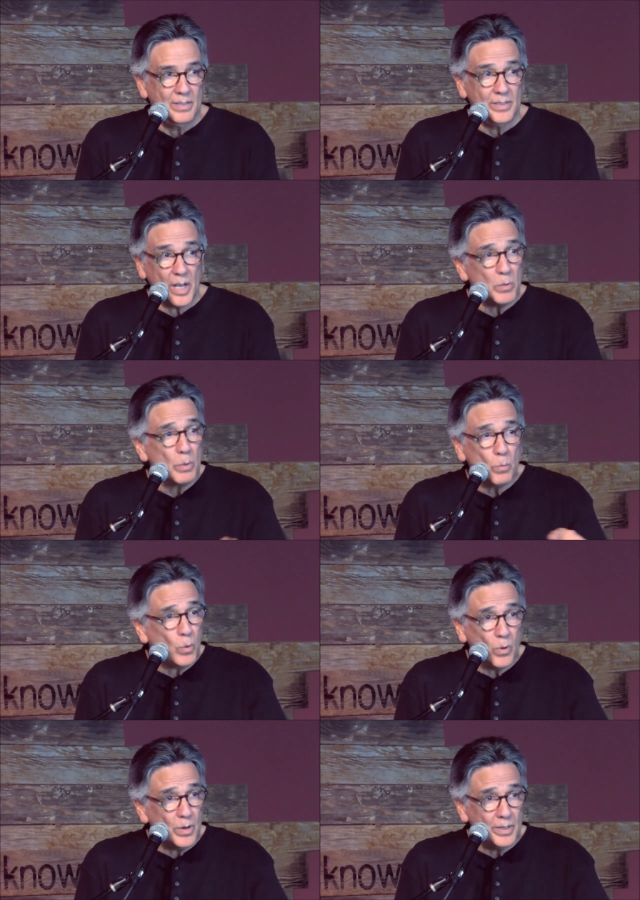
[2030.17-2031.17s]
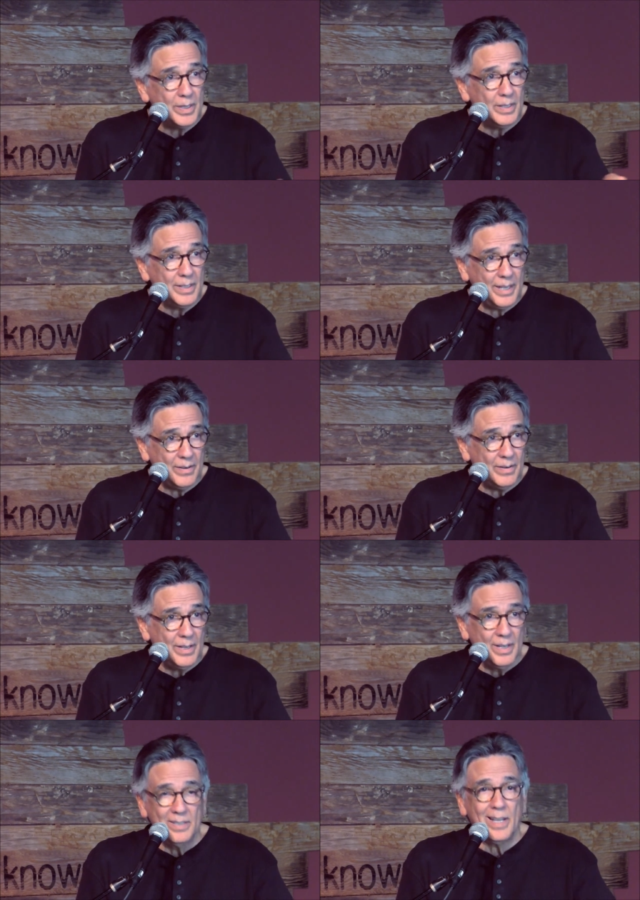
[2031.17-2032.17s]
not a reward later,
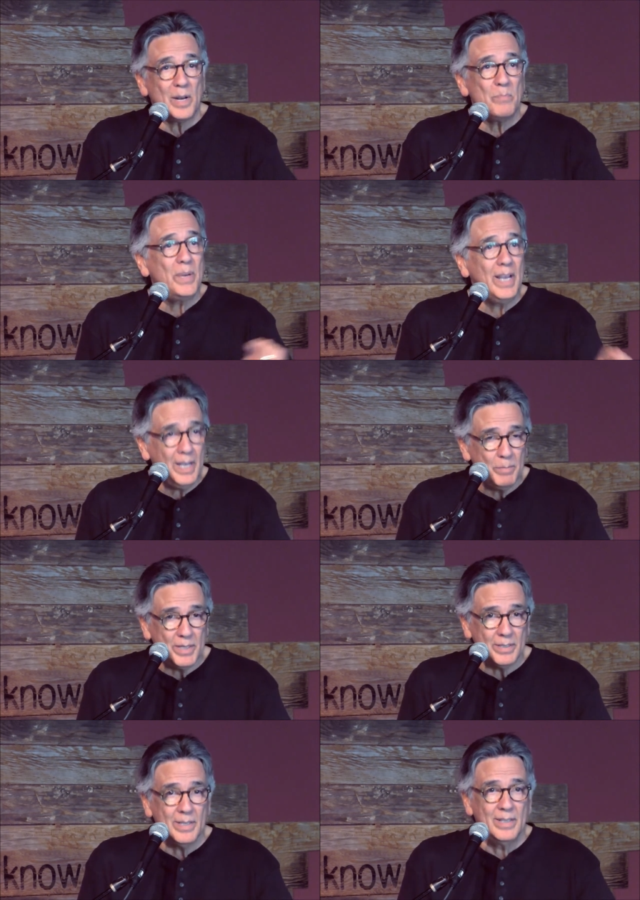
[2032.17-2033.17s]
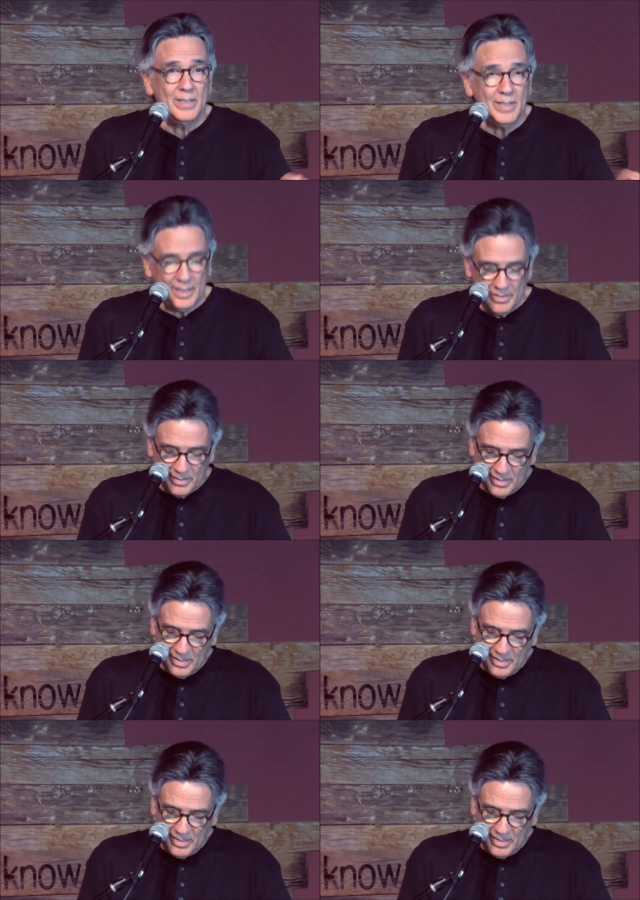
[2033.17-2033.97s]
not a payment later,